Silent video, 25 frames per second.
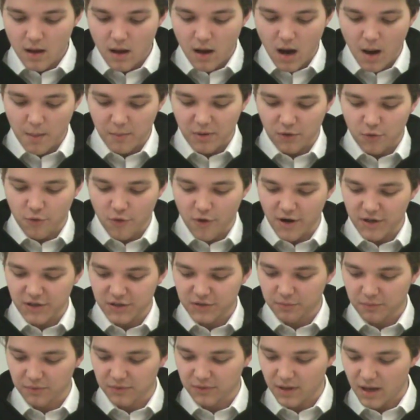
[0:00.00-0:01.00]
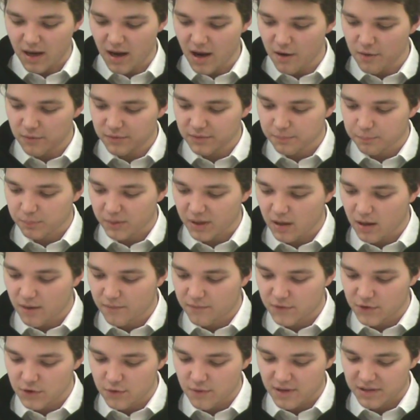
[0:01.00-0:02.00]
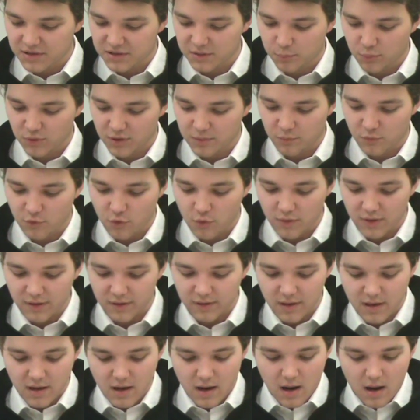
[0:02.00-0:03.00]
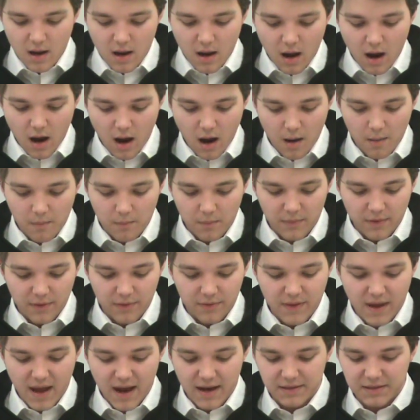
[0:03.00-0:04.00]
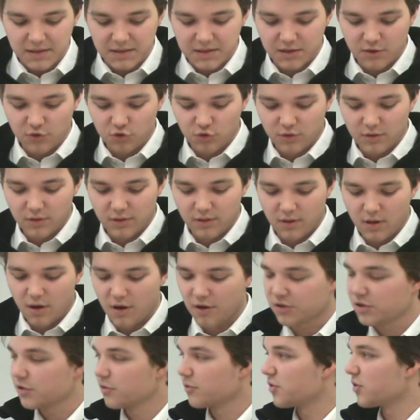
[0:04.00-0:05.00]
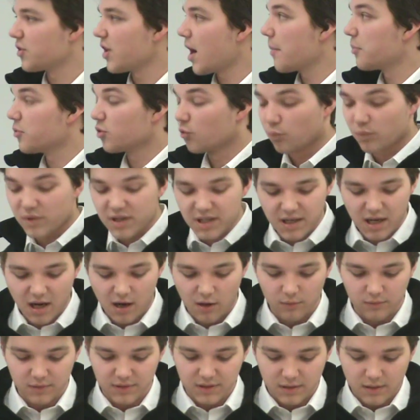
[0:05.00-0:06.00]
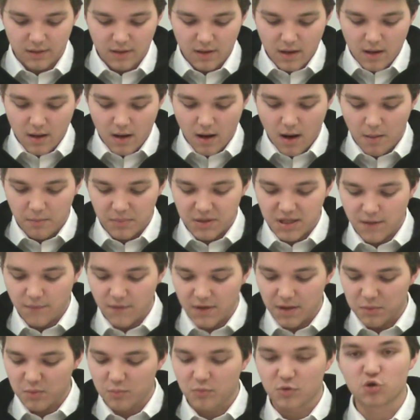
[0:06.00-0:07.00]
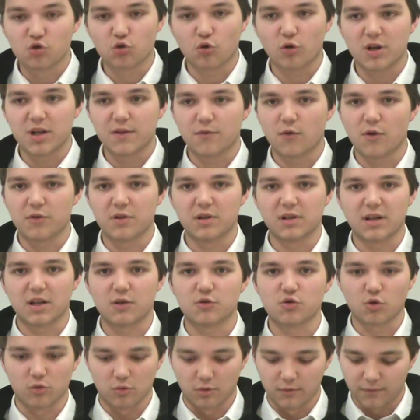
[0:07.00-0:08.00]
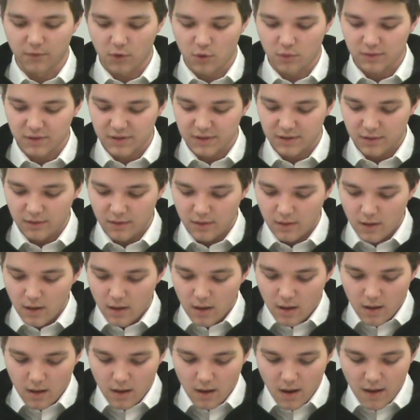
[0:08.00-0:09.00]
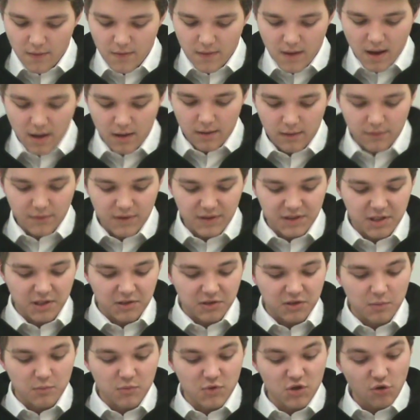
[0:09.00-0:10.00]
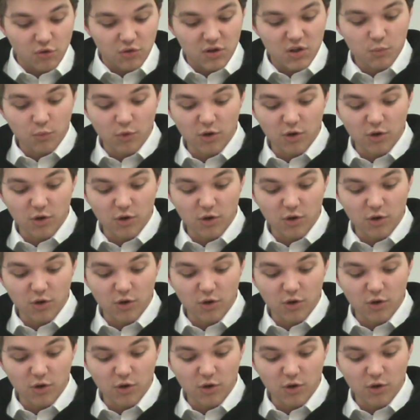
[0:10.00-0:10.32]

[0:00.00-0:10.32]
And of course, with the help of the U.S. Supreme Court, that decision also stopped a recount giving him the majority of all the electoral votes. And then the system nearly